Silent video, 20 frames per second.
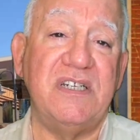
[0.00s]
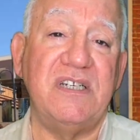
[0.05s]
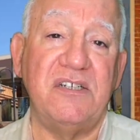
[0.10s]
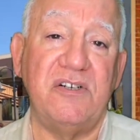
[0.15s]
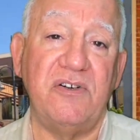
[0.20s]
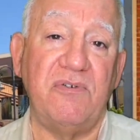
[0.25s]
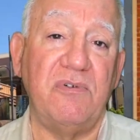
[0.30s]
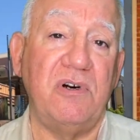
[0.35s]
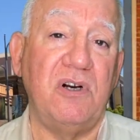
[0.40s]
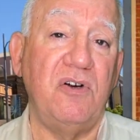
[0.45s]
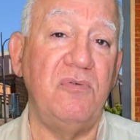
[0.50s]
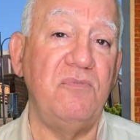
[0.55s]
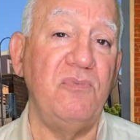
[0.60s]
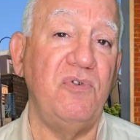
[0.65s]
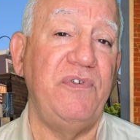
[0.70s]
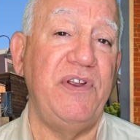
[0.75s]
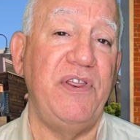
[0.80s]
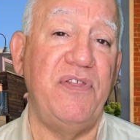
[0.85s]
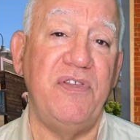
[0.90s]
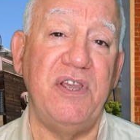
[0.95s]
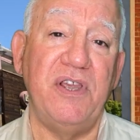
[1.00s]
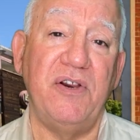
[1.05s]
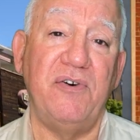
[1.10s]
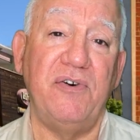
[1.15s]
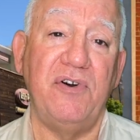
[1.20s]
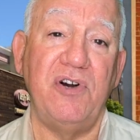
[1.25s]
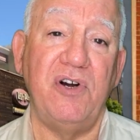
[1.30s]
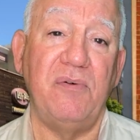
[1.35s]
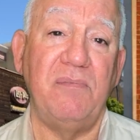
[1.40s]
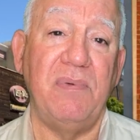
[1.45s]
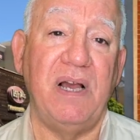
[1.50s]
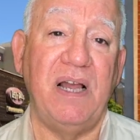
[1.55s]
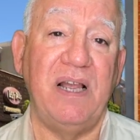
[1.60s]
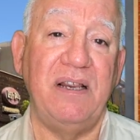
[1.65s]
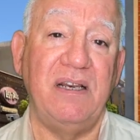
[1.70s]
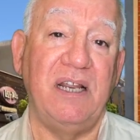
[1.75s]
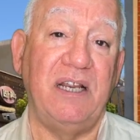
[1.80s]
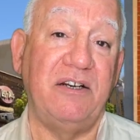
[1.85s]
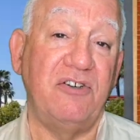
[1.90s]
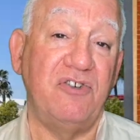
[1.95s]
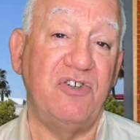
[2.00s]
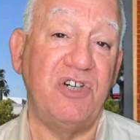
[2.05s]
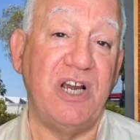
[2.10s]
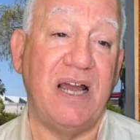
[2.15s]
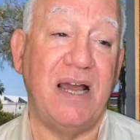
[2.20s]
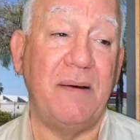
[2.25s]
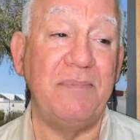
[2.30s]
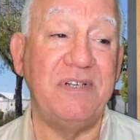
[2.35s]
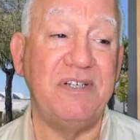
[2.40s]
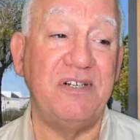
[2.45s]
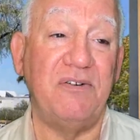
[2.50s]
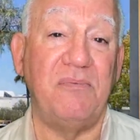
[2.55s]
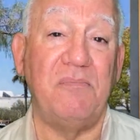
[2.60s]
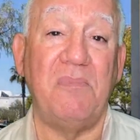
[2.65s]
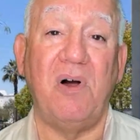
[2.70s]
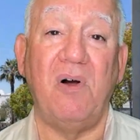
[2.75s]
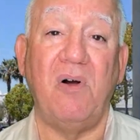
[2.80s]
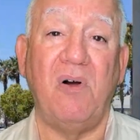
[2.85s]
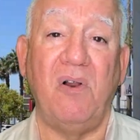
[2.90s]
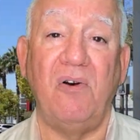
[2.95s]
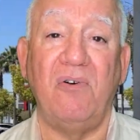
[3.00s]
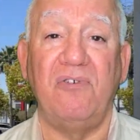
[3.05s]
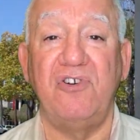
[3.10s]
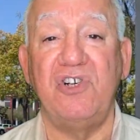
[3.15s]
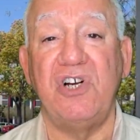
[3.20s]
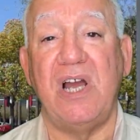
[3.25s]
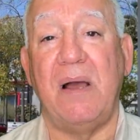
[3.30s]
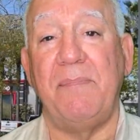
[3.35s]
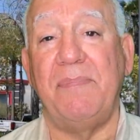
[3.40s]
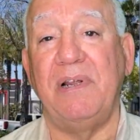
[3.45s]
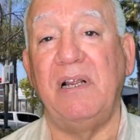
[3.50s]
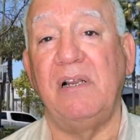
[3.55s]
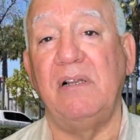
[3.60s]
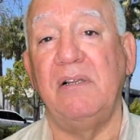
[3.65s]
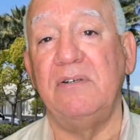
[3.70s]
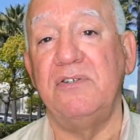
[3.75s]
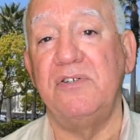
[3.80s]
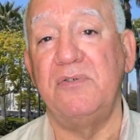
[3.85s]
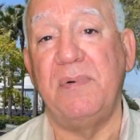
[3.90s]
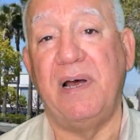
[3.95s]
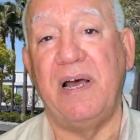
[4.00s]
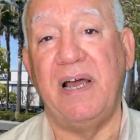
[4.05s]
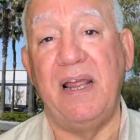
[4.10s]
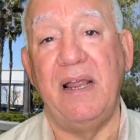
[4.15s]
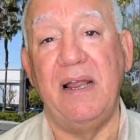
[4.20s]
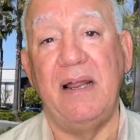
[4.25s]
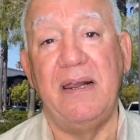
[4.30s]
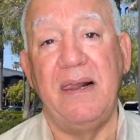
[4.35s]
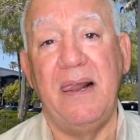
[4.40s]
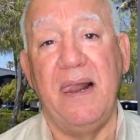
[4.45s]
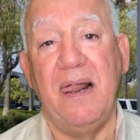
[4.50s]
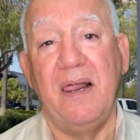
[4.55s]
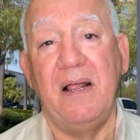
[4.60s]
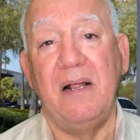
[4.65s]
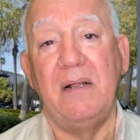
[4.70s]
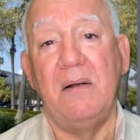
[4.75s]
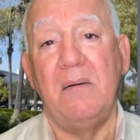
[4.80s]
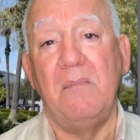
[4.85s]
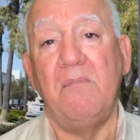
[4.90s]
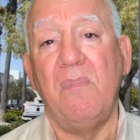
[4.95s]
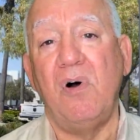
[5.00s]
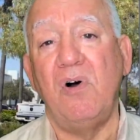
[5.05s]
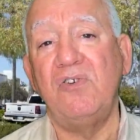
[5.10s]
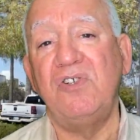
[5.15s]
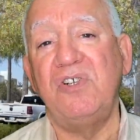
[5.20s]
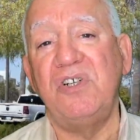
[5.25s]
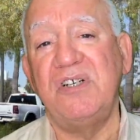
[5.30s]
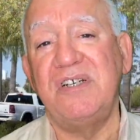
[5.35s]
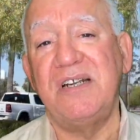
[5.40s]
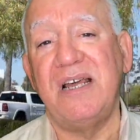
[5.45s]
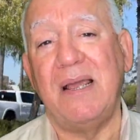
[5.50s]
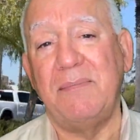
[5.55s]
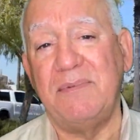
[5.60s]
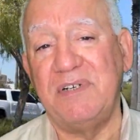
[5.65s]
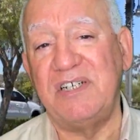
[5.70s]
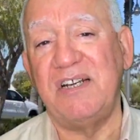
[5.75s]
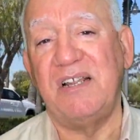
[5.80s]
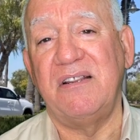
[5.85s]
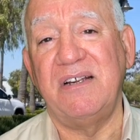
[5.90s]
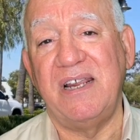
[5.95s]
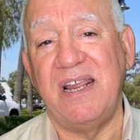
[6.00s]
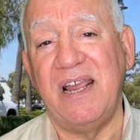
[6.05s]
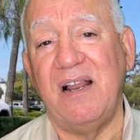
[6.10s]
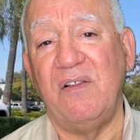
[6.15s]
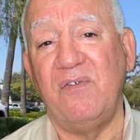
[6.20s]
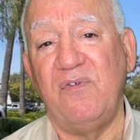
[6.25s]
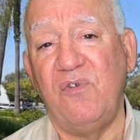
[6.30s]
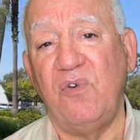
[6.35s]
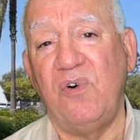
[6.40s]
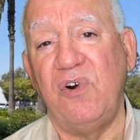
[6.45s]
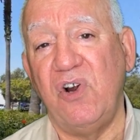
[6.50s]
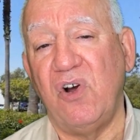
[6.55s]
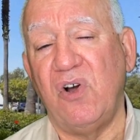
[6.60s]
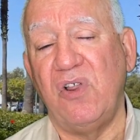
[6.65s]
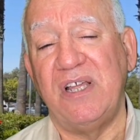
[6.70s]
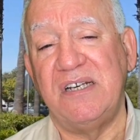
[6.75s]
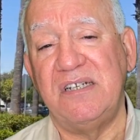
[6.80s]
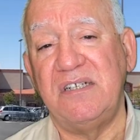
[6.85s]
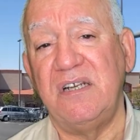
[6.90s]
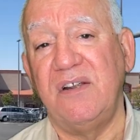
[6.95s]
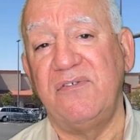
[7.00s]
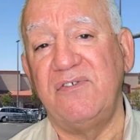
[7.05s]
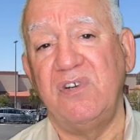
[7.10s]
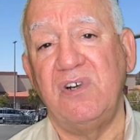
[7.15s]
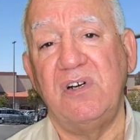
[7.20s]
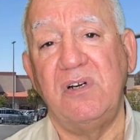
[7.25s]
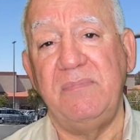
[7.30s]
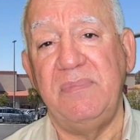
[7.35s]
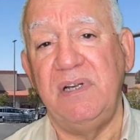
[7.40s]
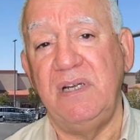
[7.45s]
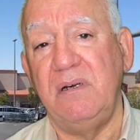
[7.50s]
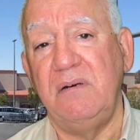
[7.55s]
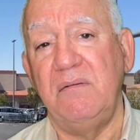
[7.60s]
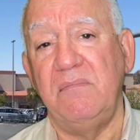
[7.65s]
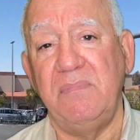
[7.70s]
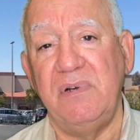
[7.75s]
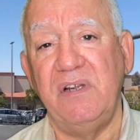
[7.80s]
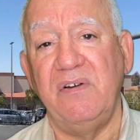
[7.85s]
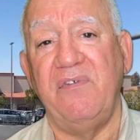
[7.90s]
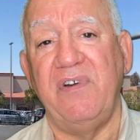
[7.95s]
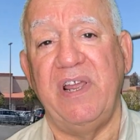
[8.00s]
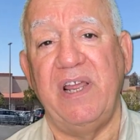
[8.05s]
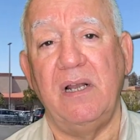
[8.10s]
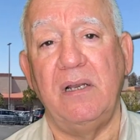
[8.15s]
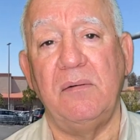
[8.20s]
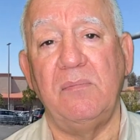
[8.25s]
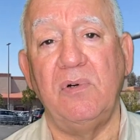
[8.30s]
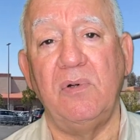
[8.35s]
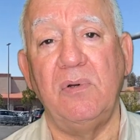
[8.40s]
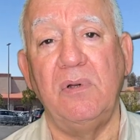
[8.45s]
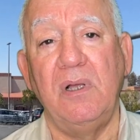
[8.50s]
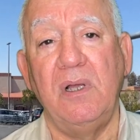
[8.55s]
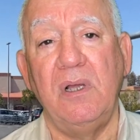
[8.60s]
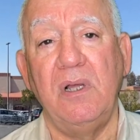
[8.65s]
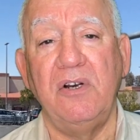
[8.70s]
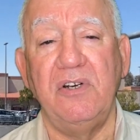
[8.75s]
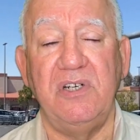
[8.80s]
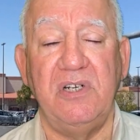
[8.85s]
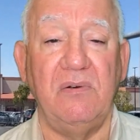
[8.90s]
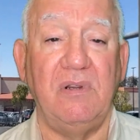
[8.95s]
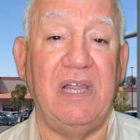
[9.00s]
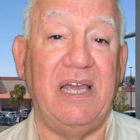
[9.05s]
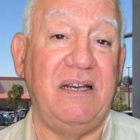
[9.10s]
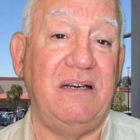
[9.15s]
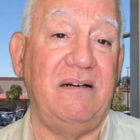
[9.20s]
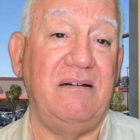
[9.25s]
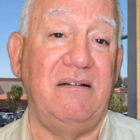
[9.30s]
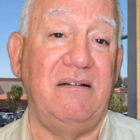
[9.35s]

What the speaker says: is there a good movie theater nearby? You like to shop? Is there a mall or shopping close by? Most of the time in Southern California, all that stuff's going to be available. Do you like